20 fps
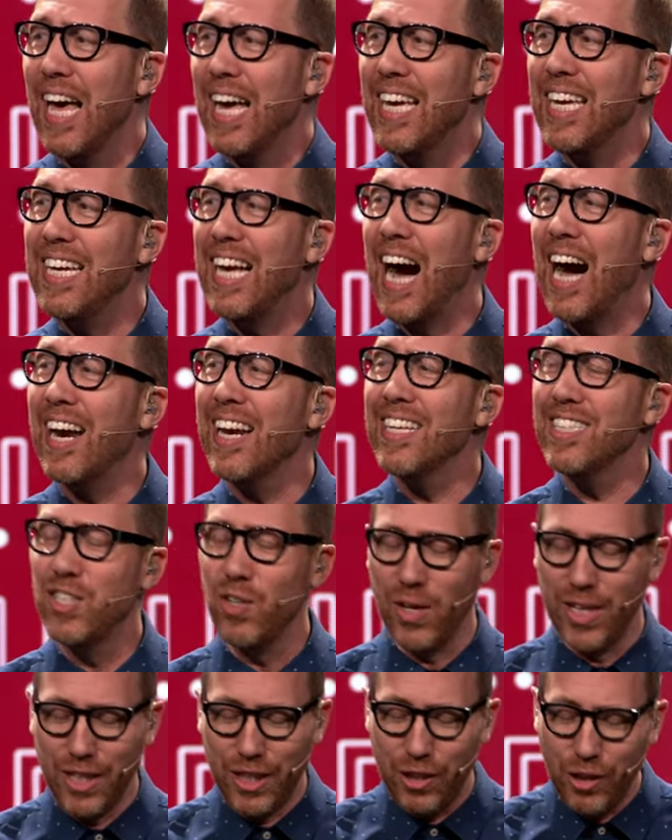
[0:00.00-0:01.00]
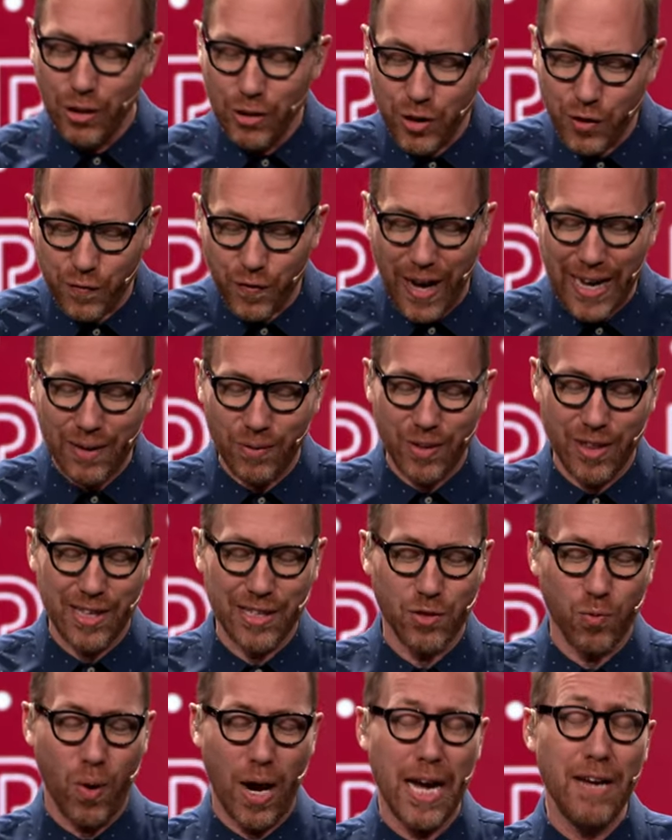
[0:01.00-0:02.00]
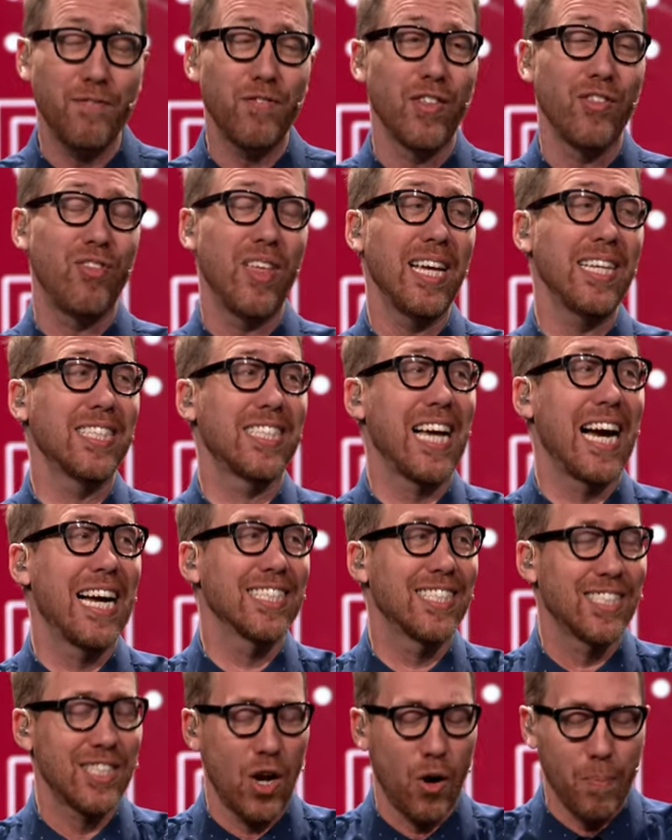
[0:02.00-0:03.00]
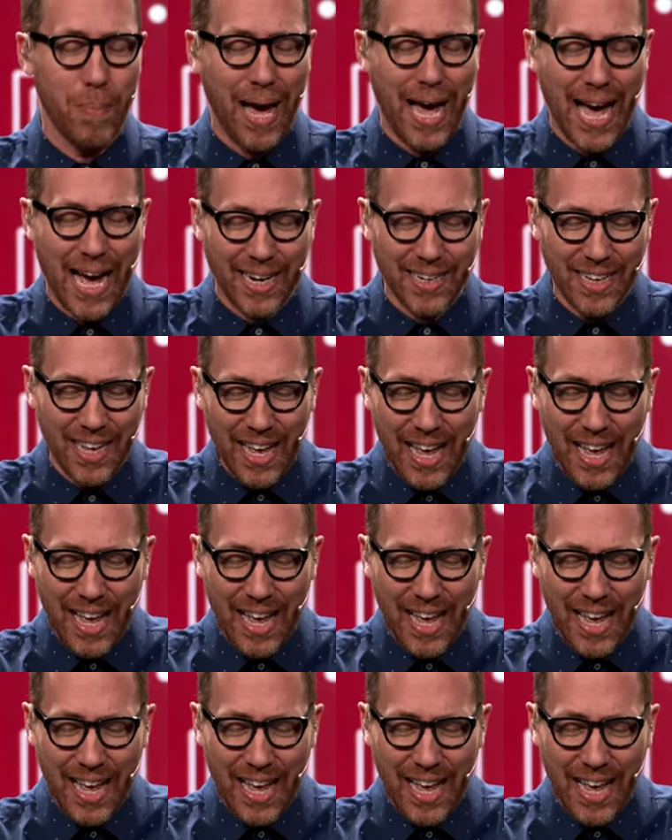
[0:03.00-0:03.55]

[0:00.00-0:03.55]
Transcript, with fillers: he got into a huge fight with his wife and things got so bad